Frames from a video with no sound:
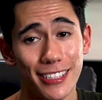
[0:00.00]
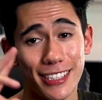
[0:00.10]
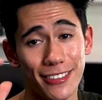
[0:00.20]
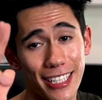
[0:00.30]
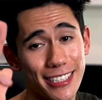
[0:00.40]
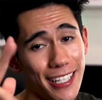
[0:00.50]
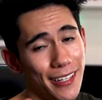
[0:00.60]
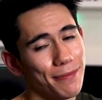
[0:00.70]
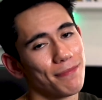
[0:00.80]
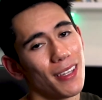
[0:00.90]
Till next
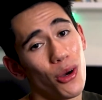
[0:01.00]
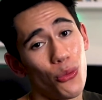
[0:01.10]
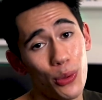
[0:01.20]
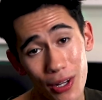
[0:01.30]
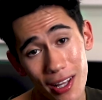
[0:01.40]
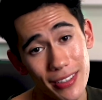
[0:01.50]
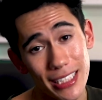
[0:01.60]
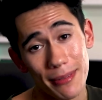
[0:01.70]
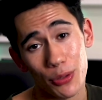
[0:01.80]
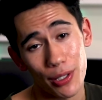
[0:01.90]
time, we all have the
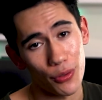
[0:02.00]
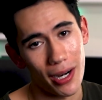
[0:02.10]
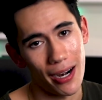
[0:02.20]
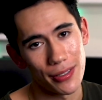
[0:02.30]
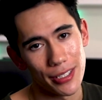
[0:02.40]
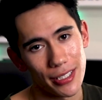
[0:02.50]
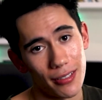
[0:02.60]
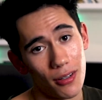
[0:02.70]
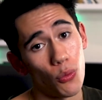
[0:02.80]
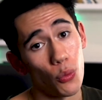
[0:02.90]
same 24 hours.
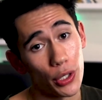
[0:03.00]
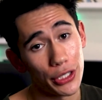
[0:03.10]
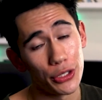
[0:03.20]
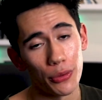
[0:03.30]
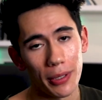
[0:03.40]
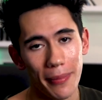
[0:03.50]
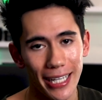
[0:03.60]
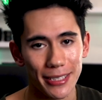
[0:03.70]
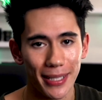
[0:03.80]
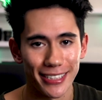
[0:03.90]
What are you doing to
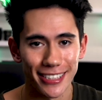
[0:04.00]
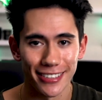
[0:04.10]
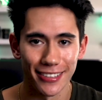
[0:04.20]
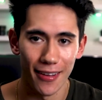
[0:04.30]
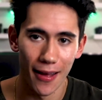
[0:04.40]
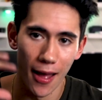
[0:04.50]
maximize it?